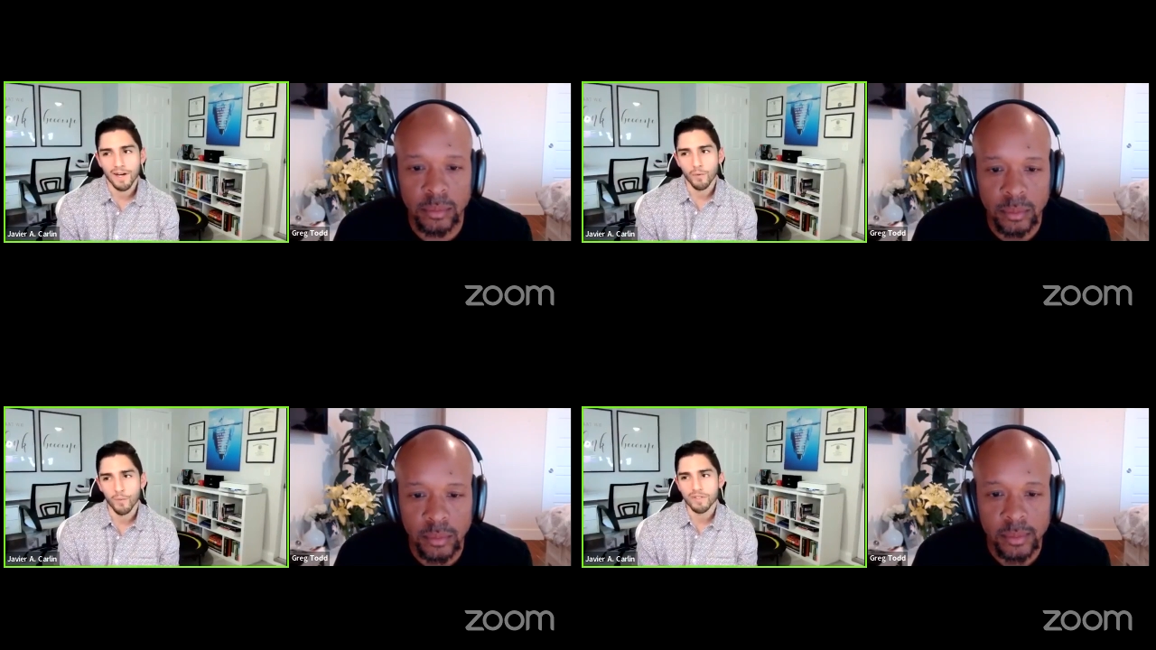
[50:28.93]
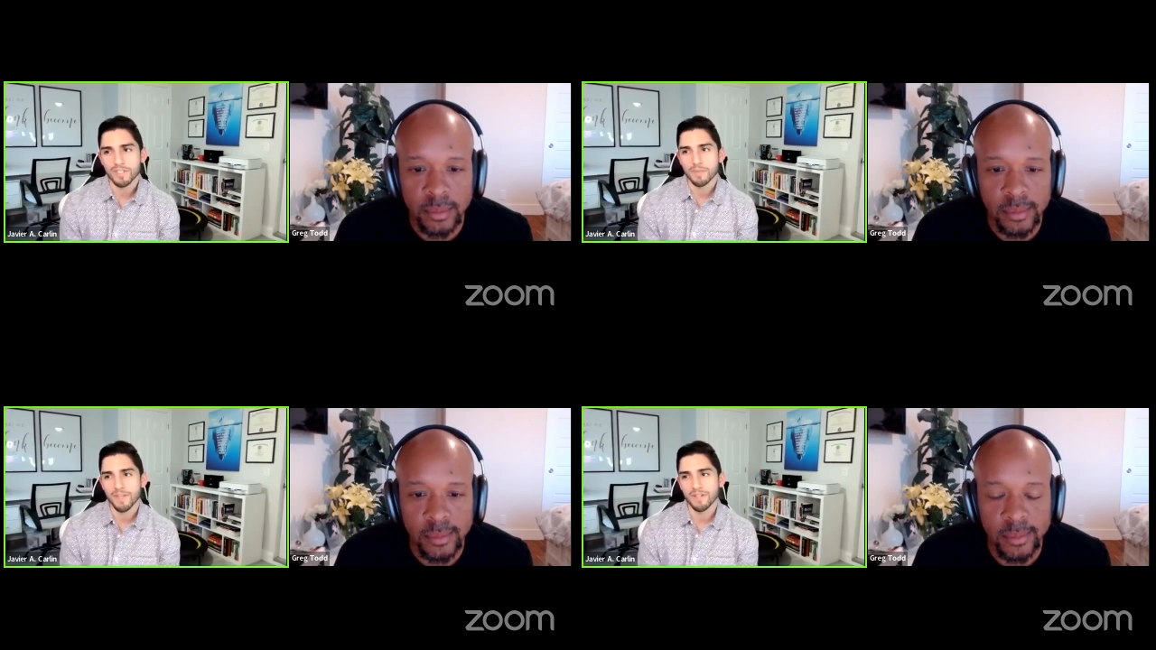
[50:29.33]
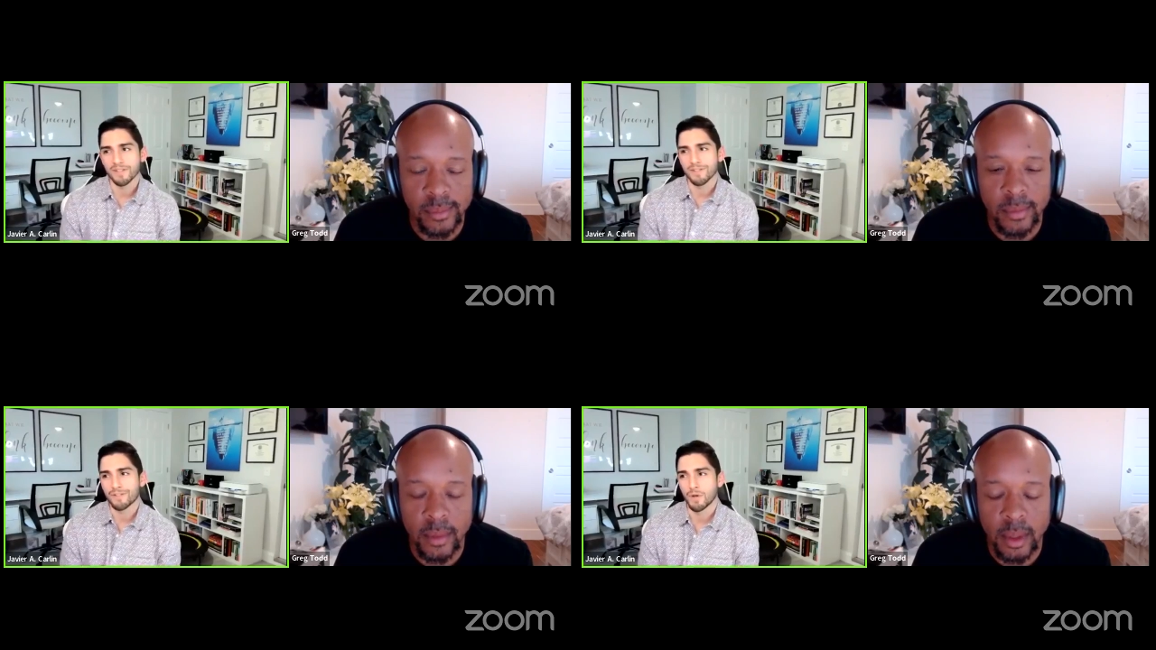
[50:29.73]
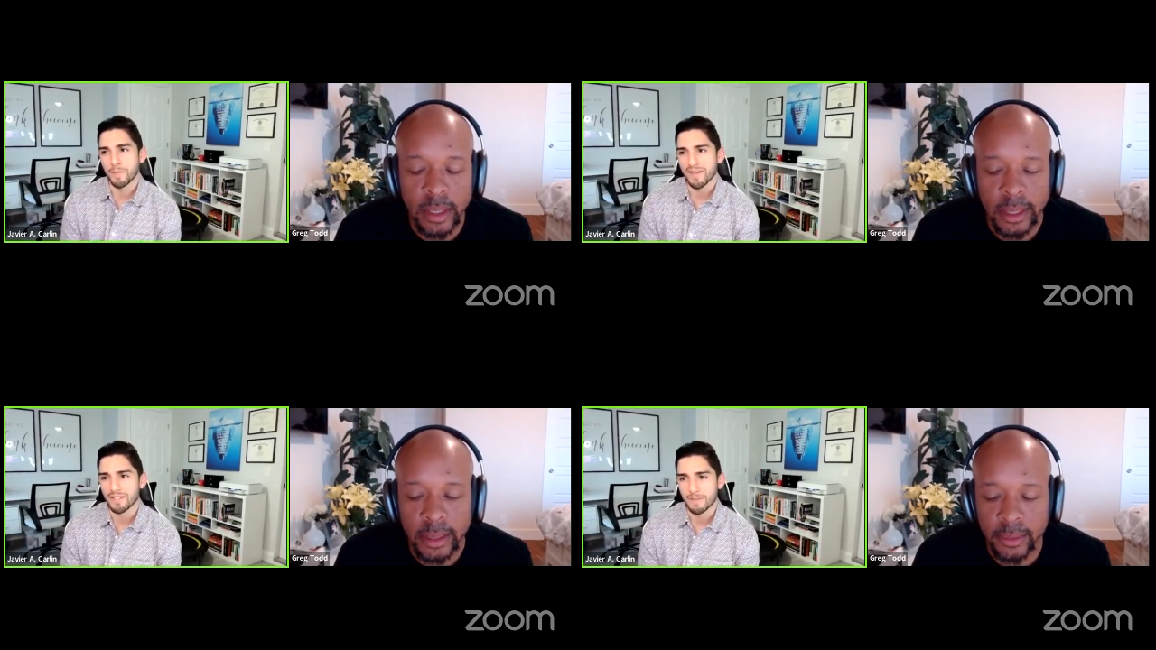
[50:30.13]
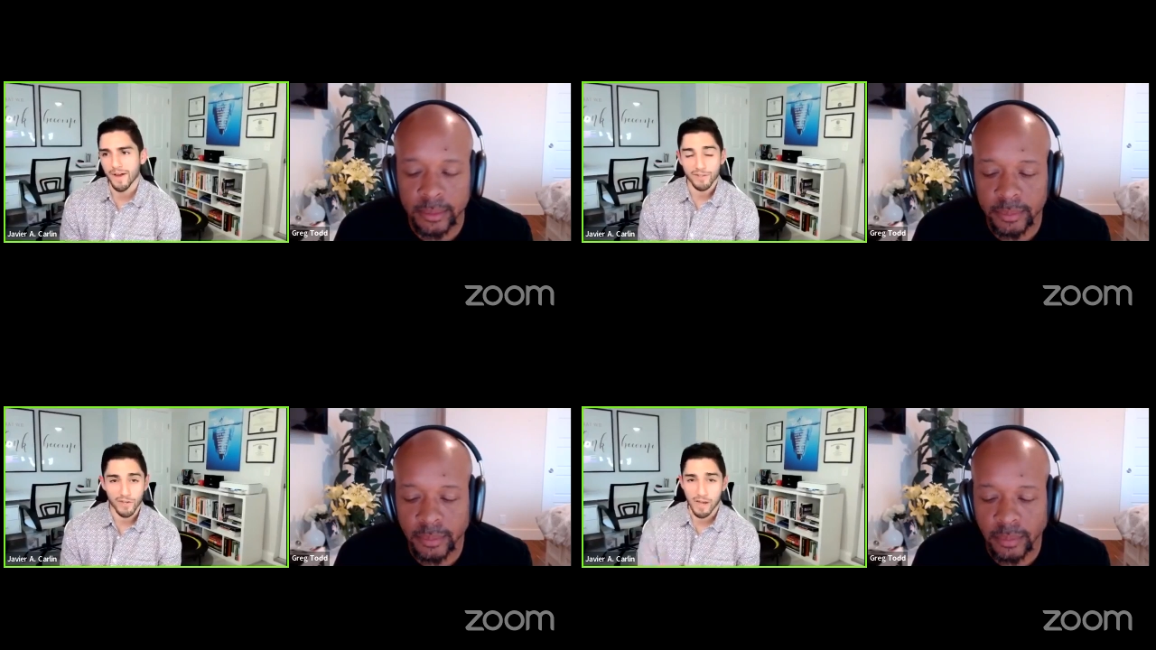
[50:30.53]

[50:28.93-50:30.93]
Speaker 1: Uh, what's going to be so amazing about this?